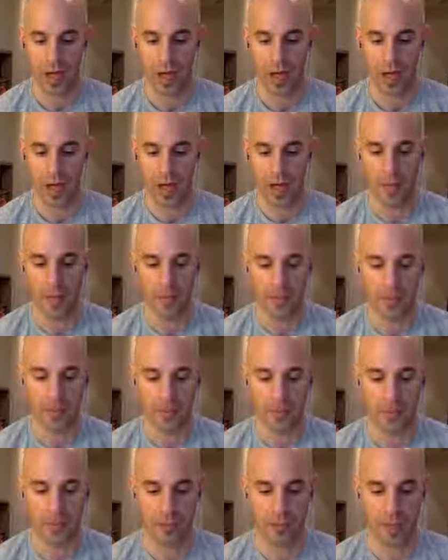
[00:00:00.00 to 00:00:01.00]
Um,
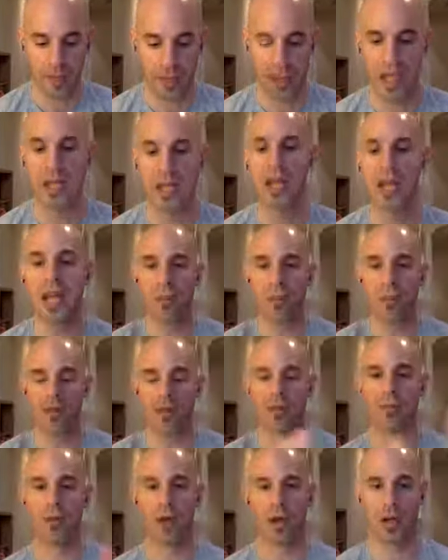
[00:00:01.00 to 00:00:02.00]
in
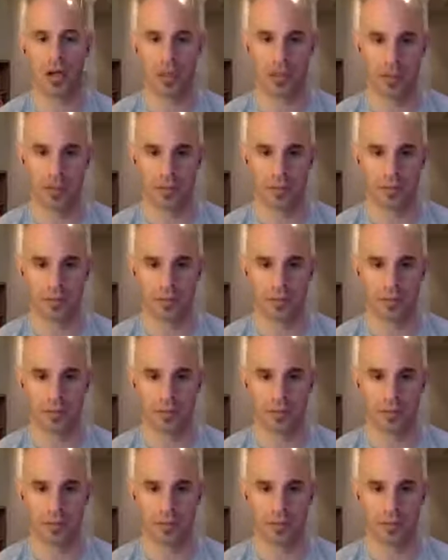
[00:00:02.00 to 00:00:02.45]
network marketing,